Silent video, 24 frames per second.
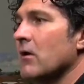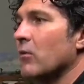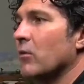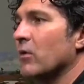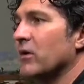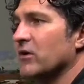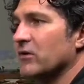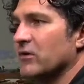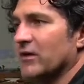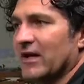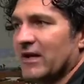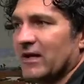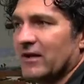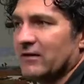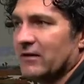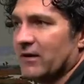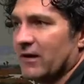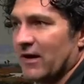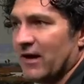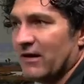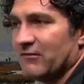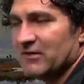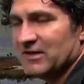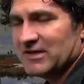when you get
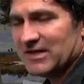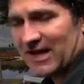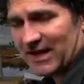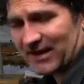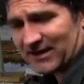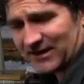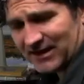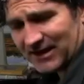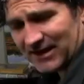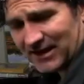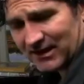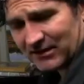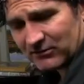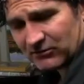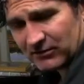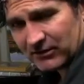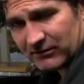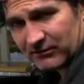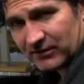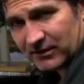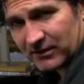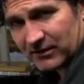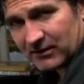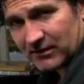into heavy technique
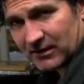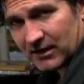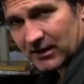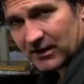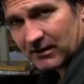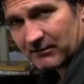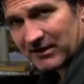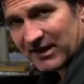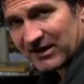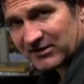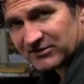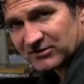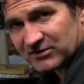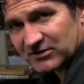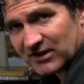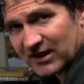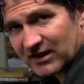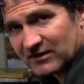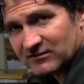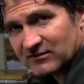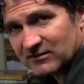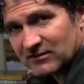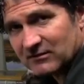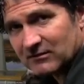driven
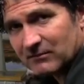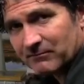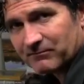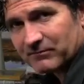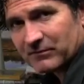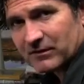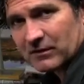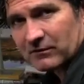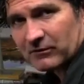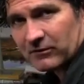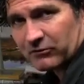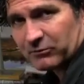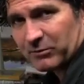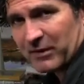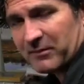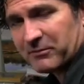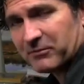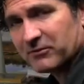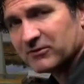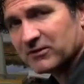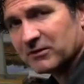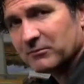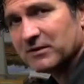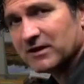exercises, those
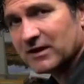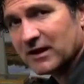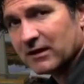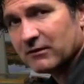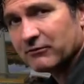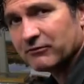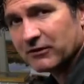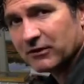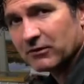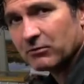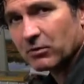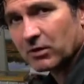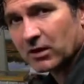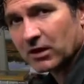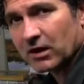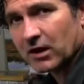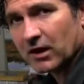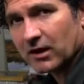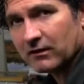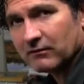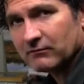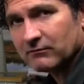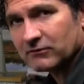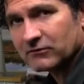papers can be kind of fun to work
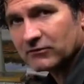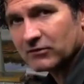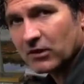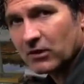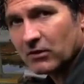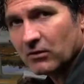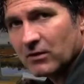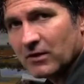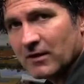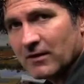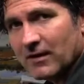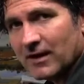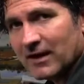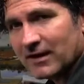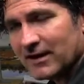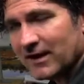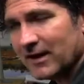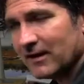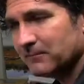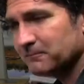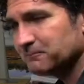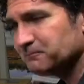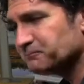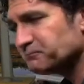on. So
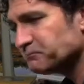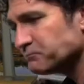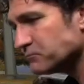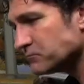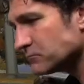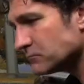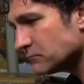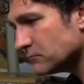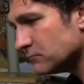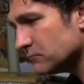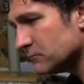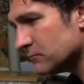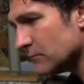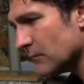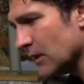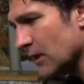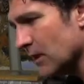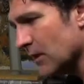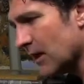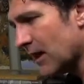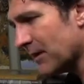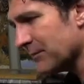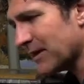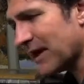again,
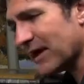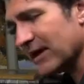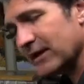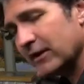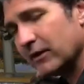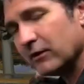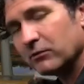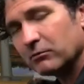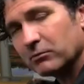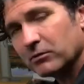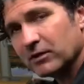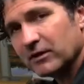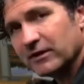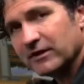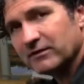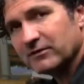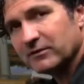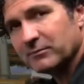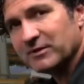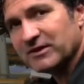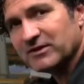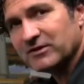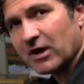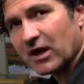I'm not here really
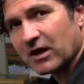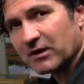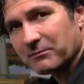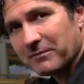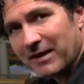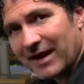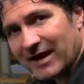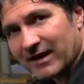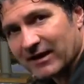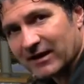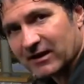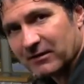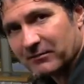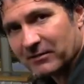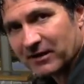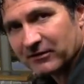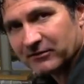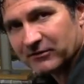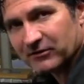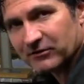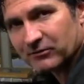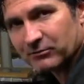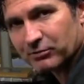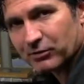to be dogmatic
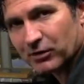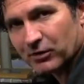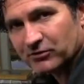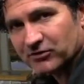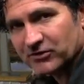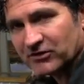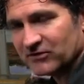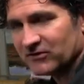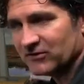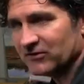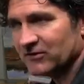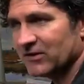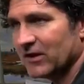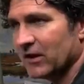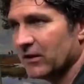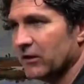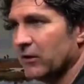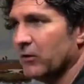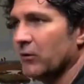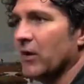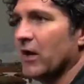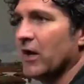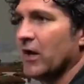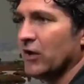about these approaches and tell
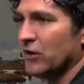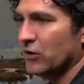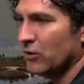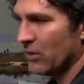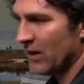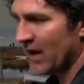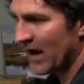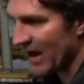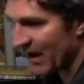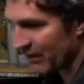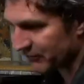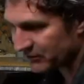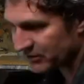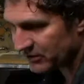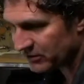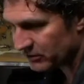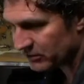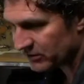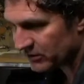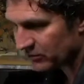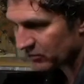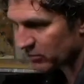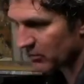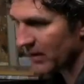you, you have to do
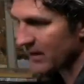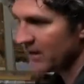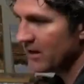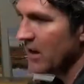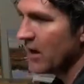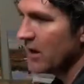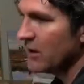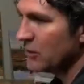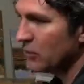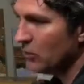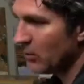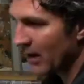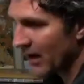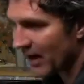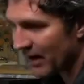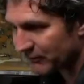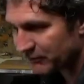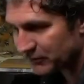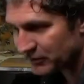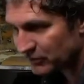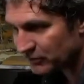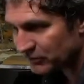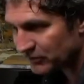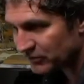it this way, you
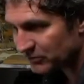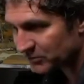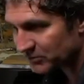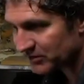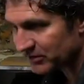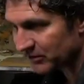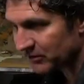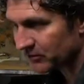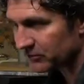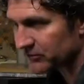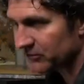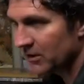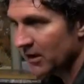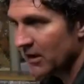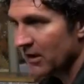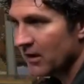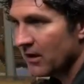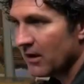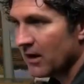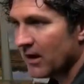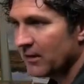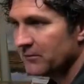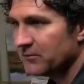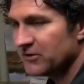have to use these materials.
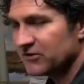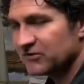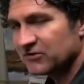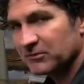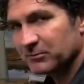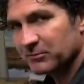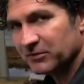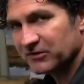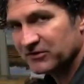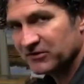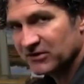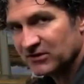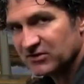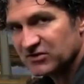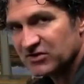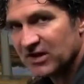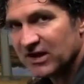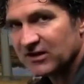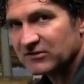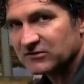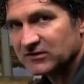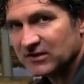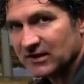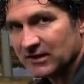I'm just simply
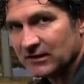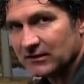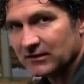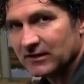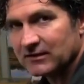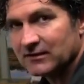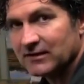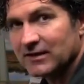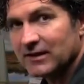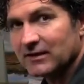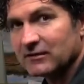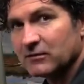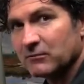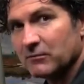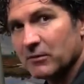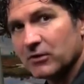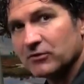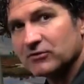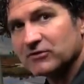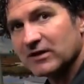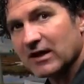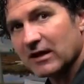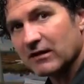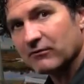suggesting that to get the
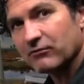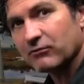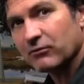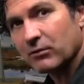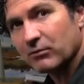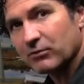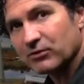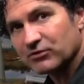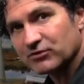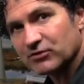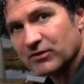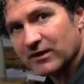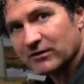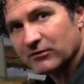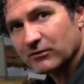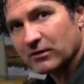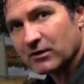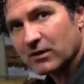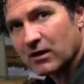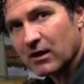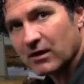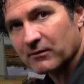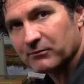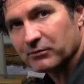most out of what we're trying to
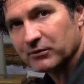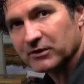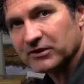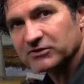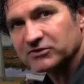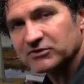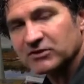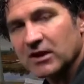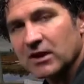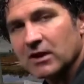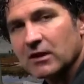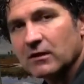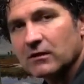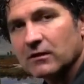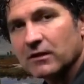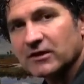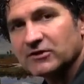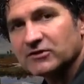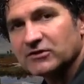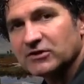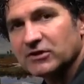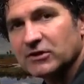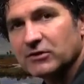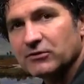accomplish,
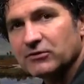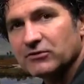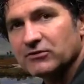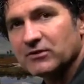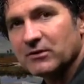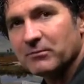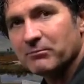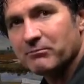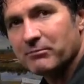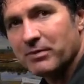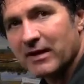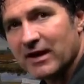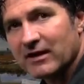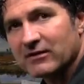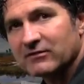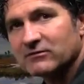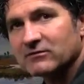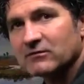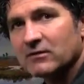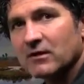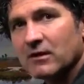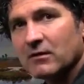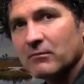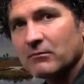let's use the
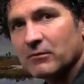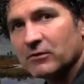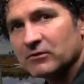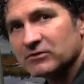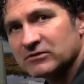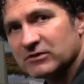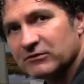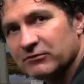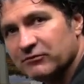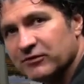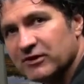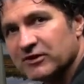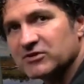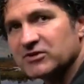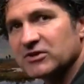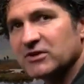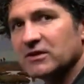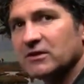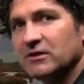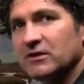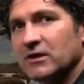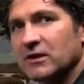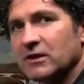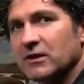best, most
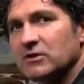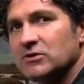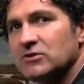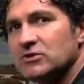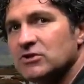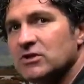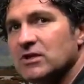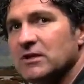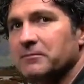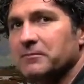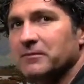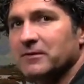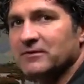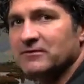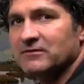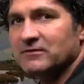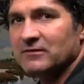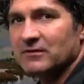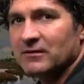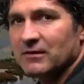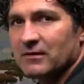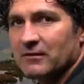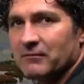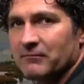efficient,
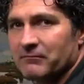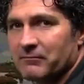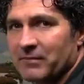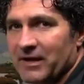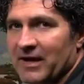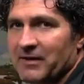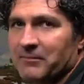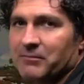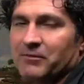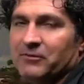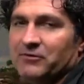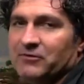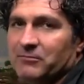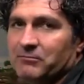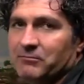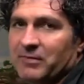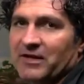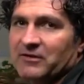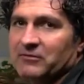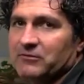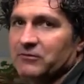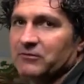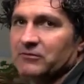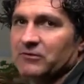cheapest papers and
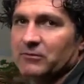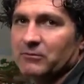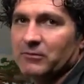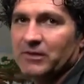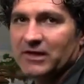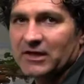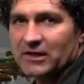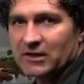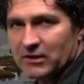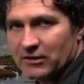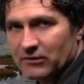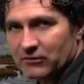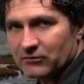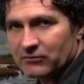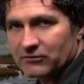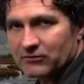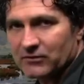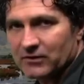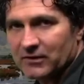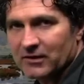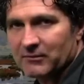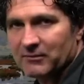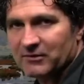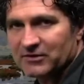pencils that we can
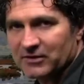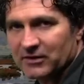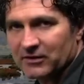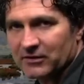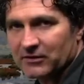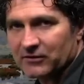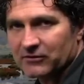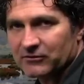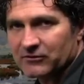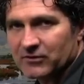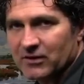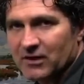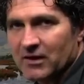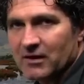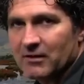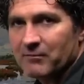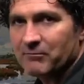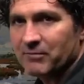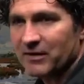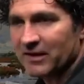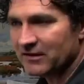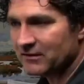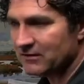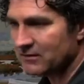use, materials,
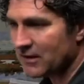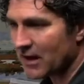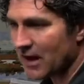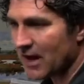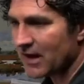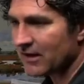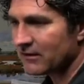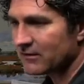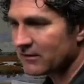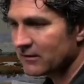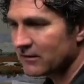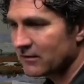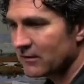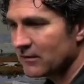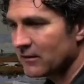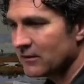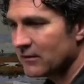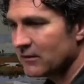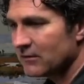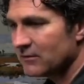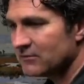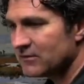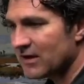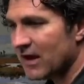but not
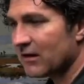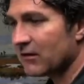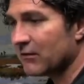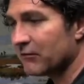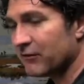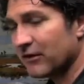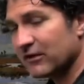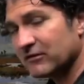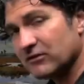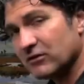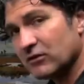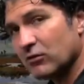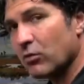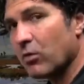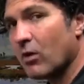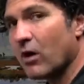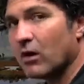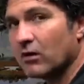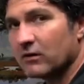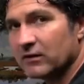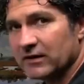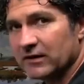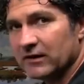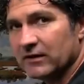sacrificing
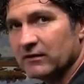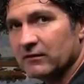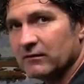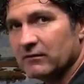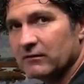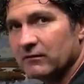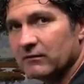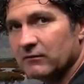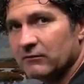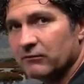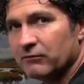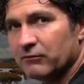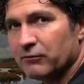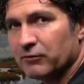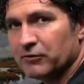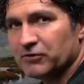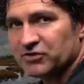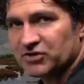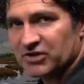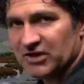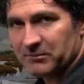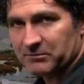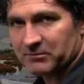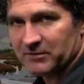quality for
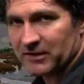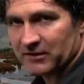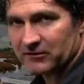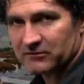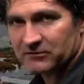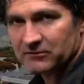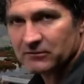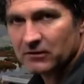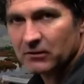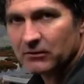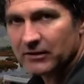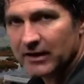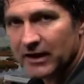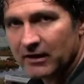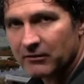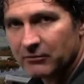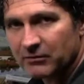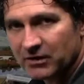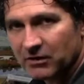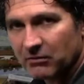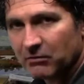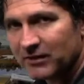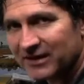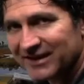cheapness, okay?
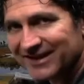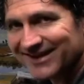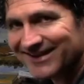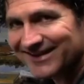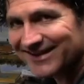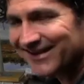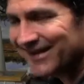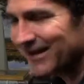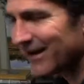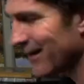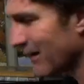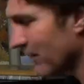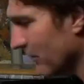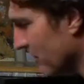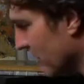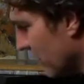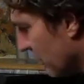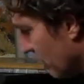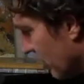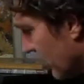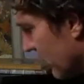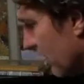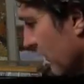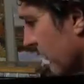We don't want to get there, we
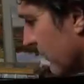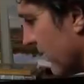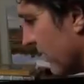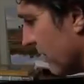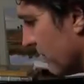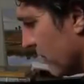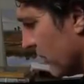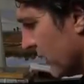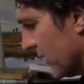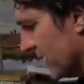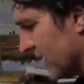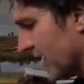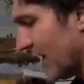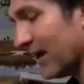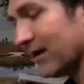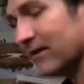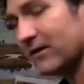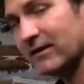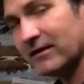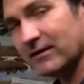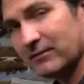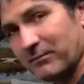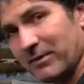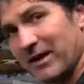don't want to go there, and we'll get
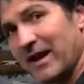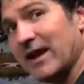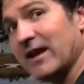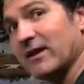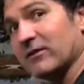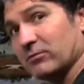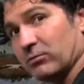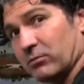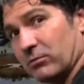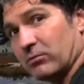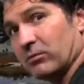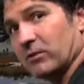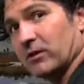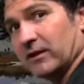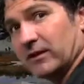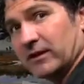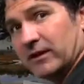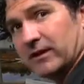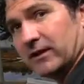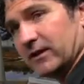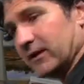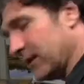that into paints, we'll really get